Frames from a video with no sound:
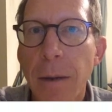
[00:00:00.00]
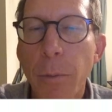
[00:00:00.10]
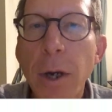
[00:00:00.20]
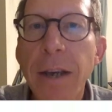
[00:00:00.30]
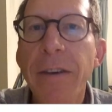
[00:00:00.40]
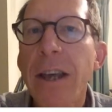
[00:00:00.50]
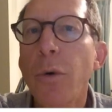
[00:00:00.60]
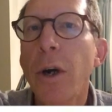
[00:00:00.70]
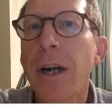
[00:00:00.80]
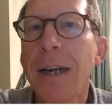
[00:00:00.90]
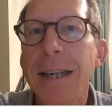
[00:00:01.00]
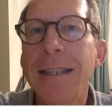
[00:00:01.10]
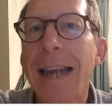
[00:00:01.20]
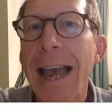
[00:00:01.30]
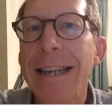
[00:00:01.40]
Putting a value on at
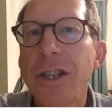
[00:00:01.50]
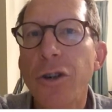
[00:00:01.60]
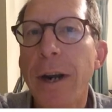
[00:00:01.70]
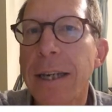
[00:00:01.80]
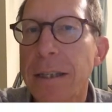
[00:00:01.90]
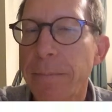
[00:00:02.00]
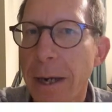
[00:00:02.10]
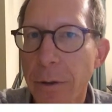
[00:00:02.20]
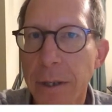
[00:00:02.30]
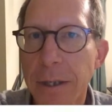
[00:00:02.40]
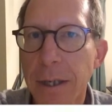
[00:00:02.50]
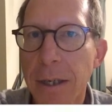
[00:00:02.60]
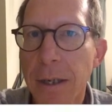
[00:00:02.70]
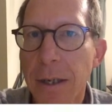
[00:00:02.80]
least adds transparency.